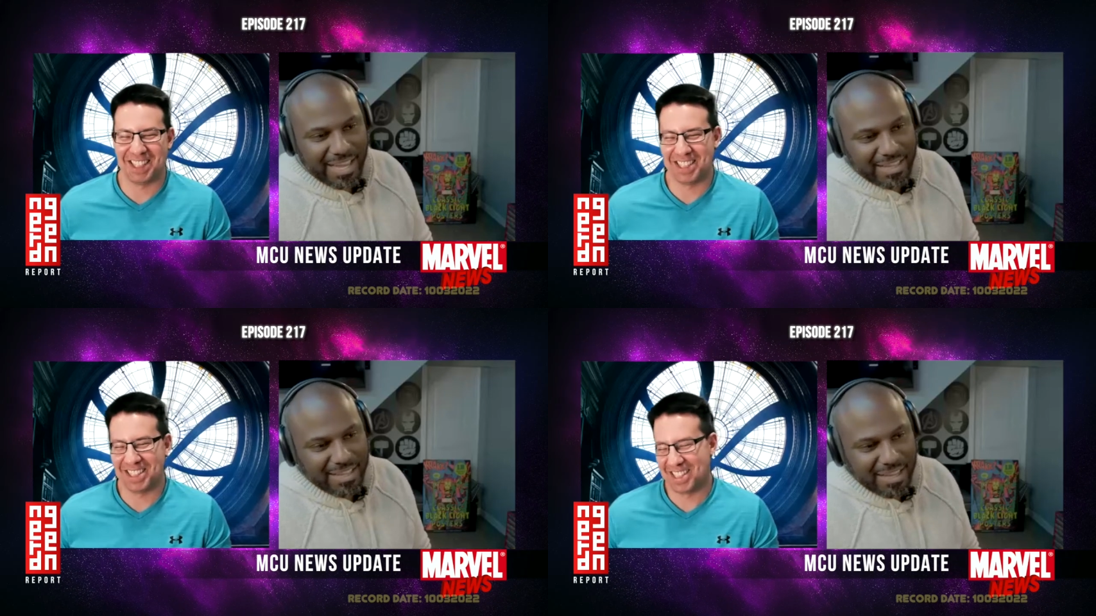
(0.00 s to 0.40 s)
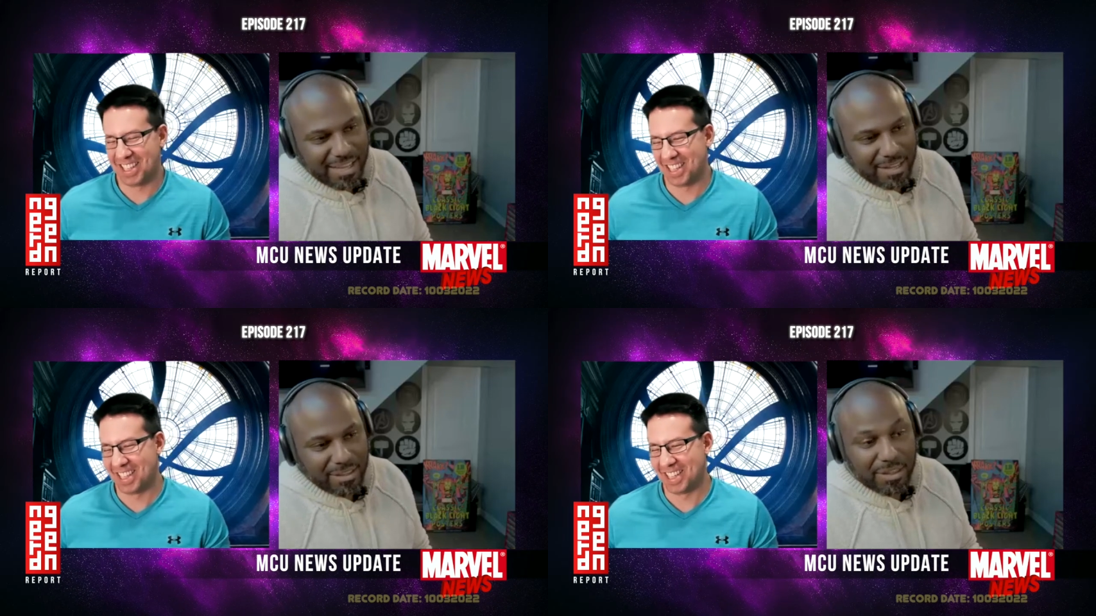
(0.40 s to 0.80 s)
Speaker 1: And
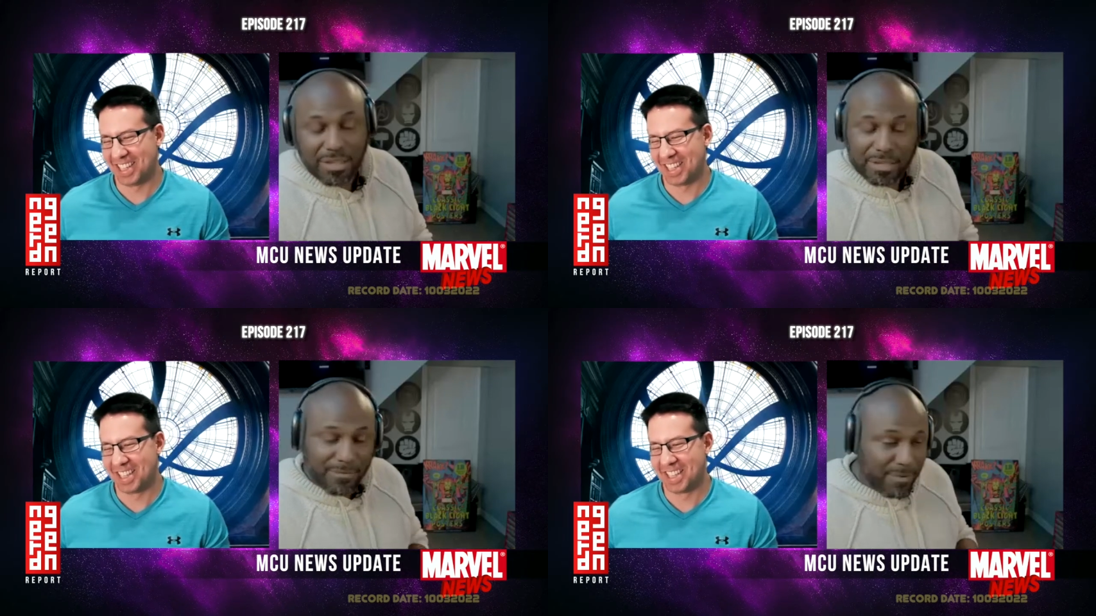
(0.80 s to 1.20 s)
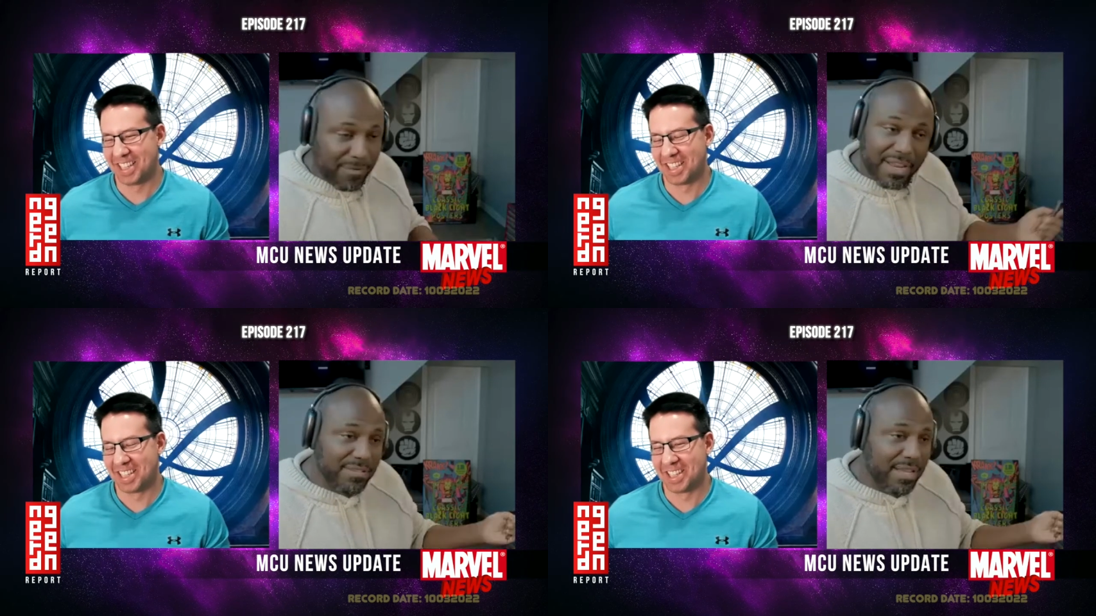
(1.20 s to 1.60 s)
uh,
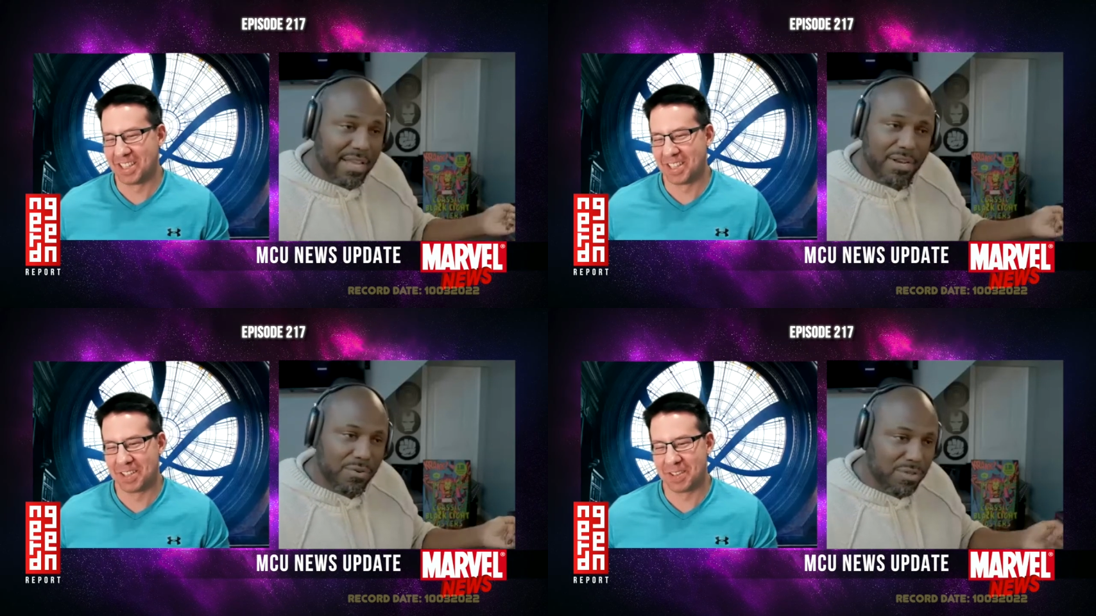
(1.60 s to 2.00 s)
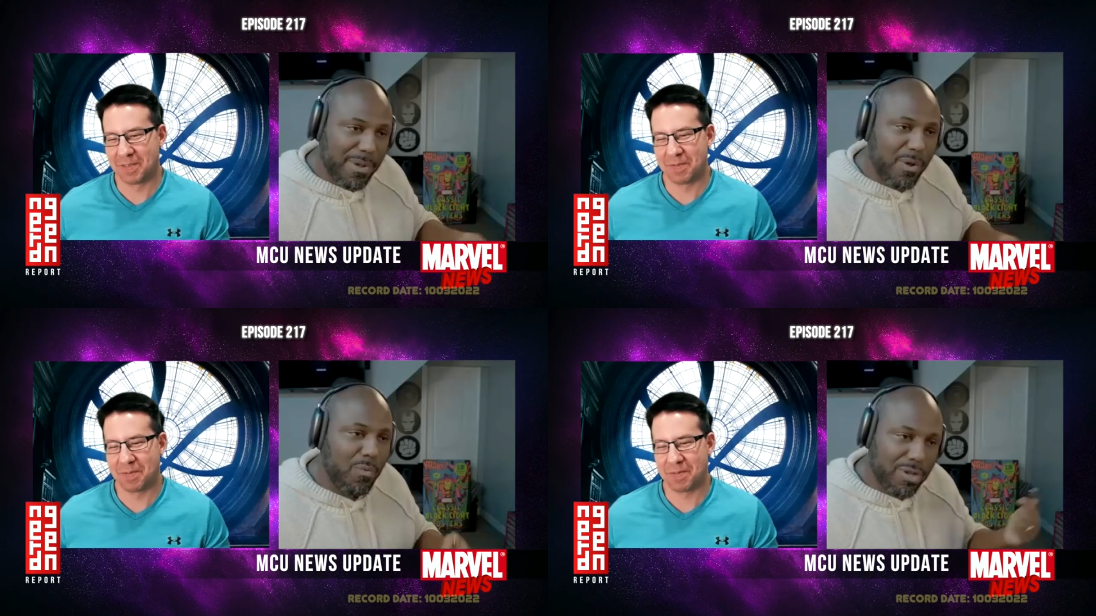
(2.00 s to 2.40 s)
the very exciting
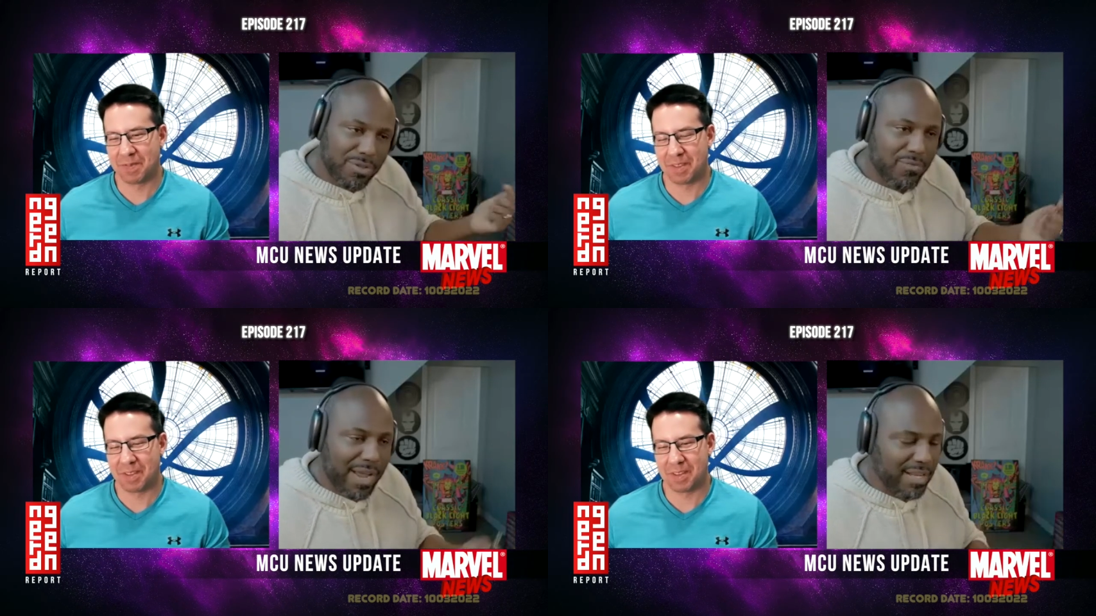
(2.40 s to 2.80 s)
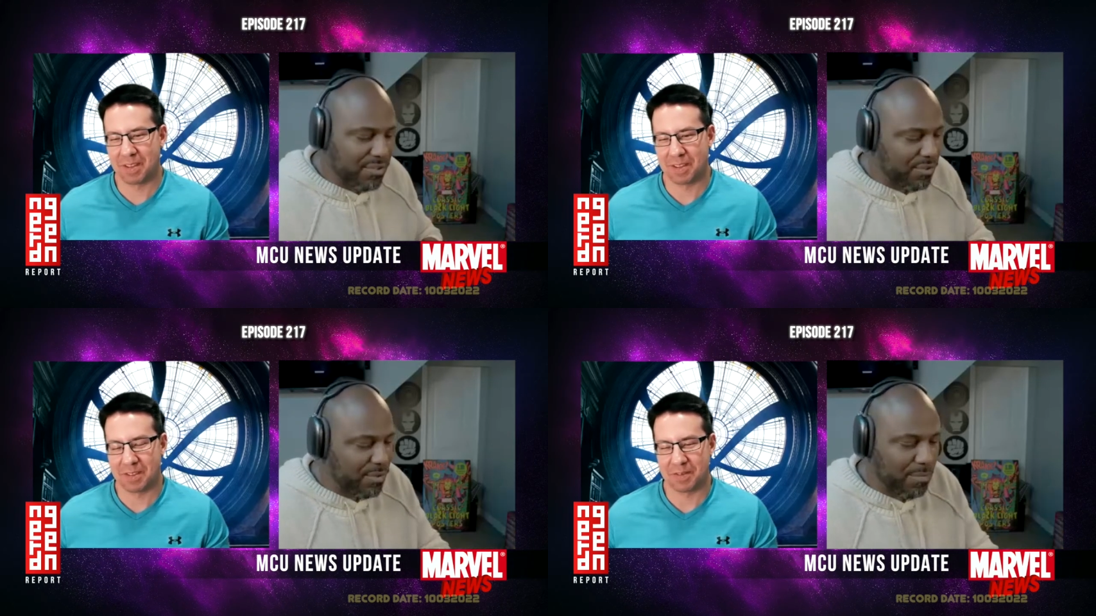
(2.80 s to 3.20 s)
news about Waldron
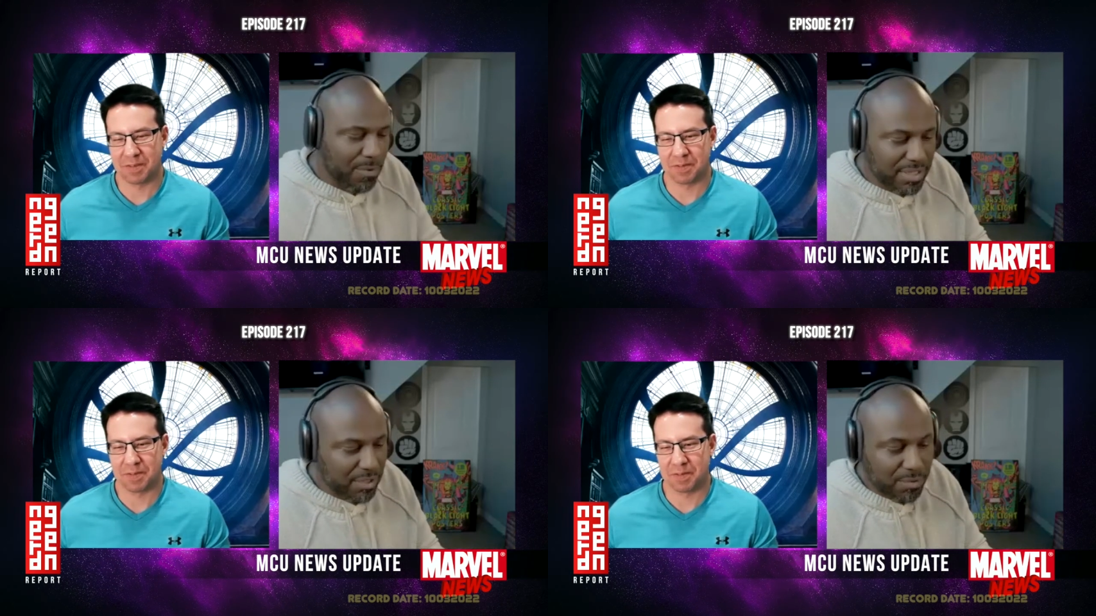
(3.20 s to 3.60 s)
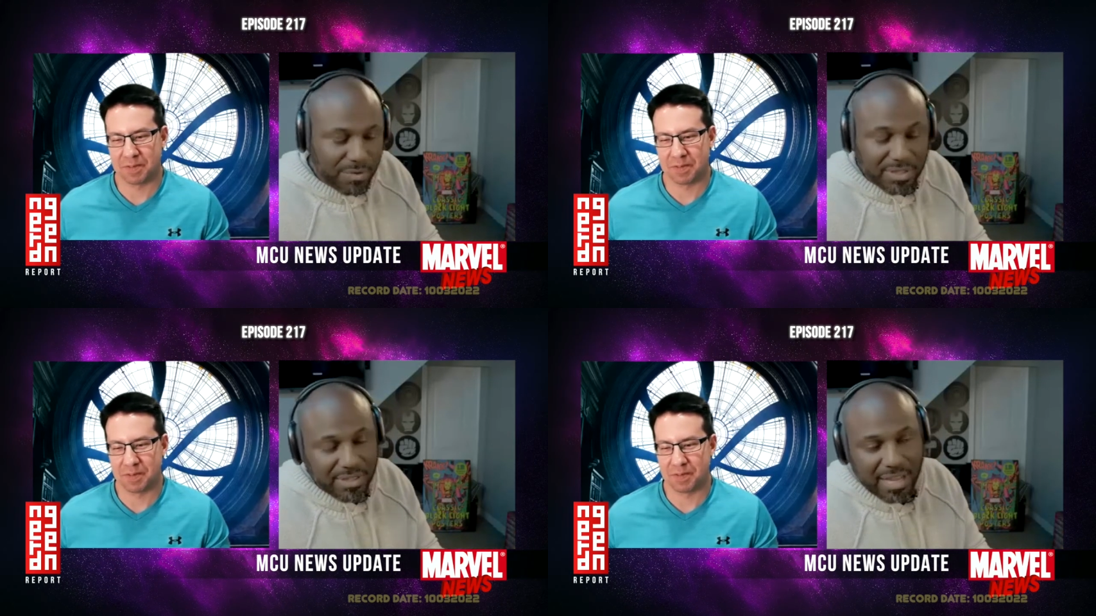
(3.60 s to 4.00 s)
writing Secret Wars, the
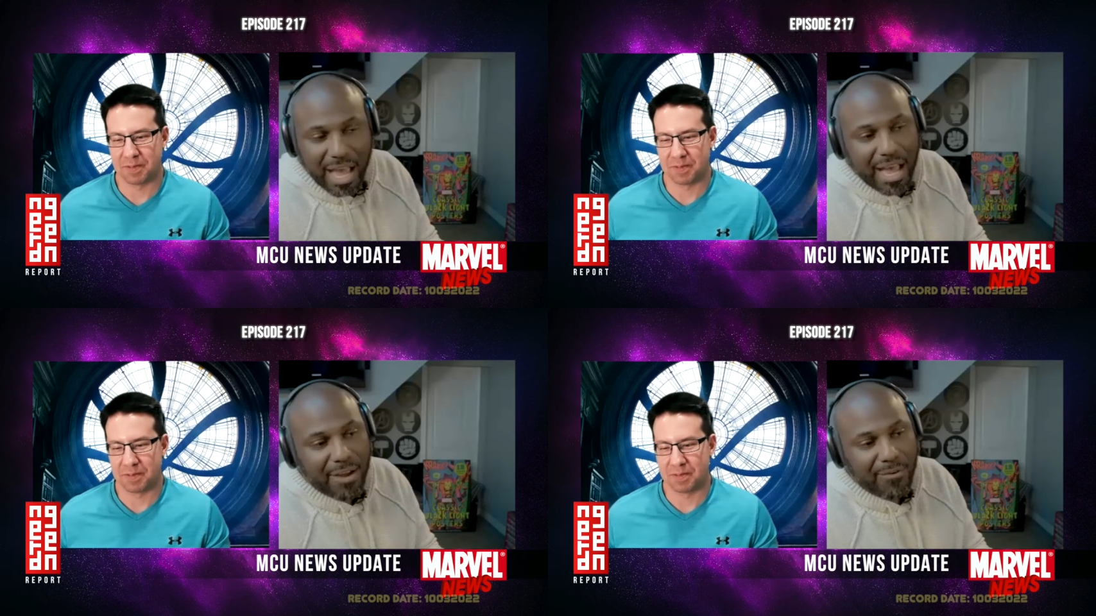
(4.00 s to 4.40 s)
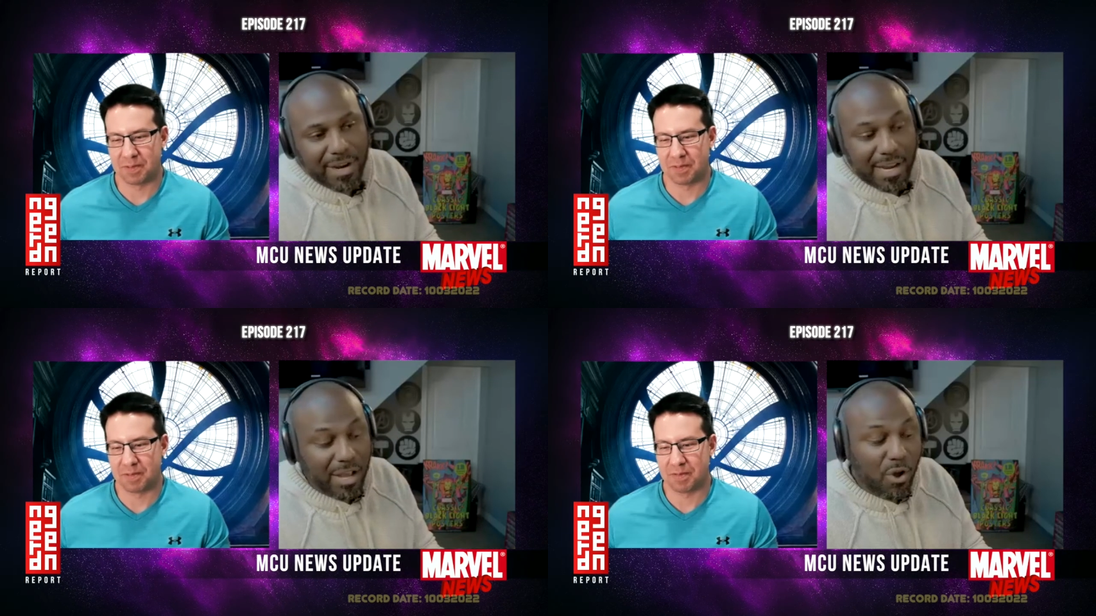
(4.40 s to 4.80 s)
dude is hot
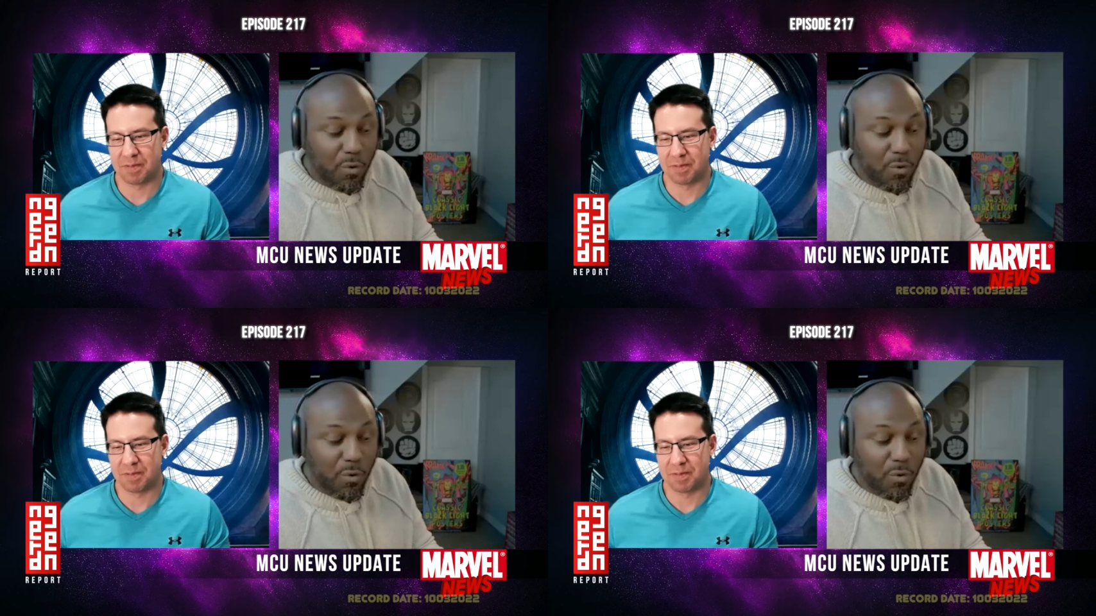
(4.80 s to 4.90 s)
right now.